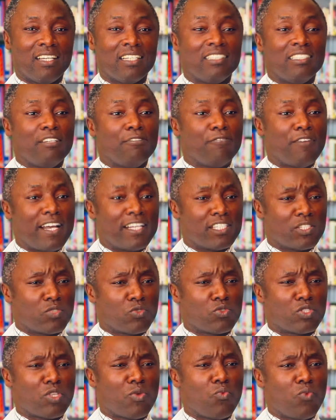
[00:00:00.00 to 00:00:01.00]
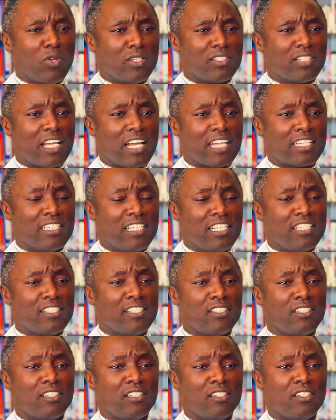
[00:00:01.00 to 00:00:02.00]
defines someone's
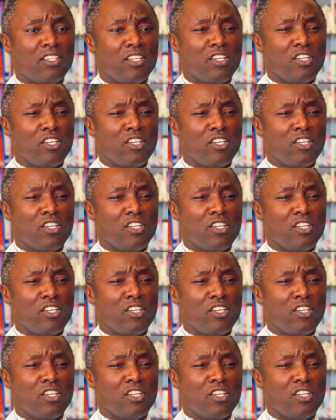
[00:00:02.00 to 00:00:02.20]
ethnicity,